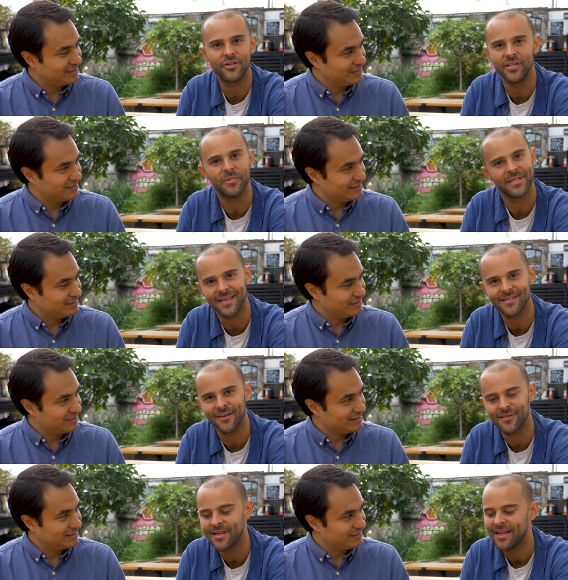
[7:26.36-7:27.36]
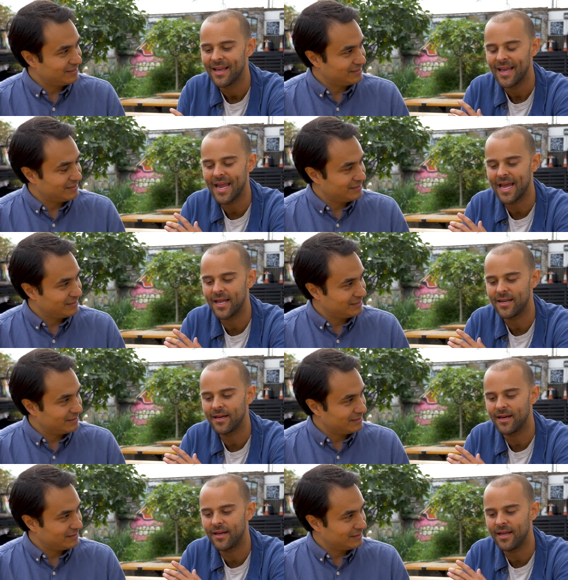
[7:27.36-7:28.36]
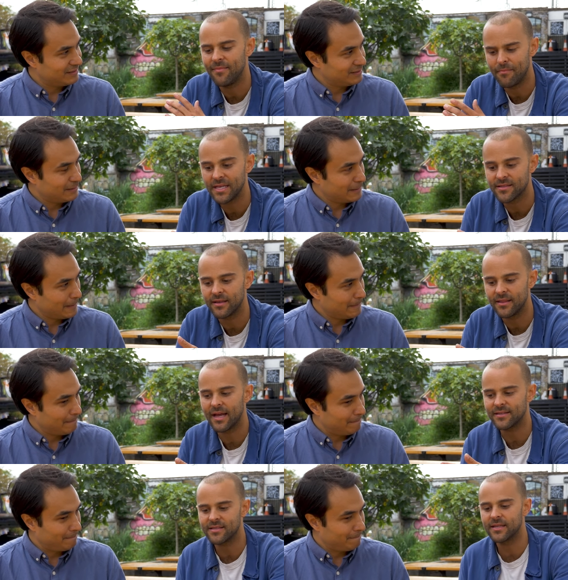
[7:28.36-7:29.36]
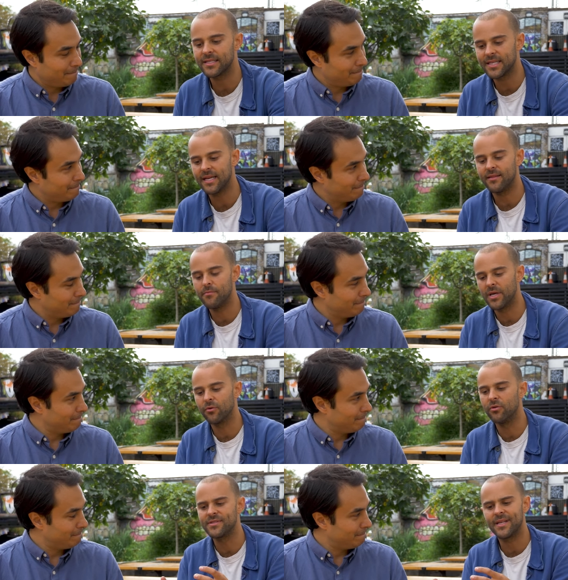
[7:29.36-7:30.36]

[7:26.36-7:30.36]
Speaker 1: cheap at Tesco's and uh, and basically that doesn't contain the minerals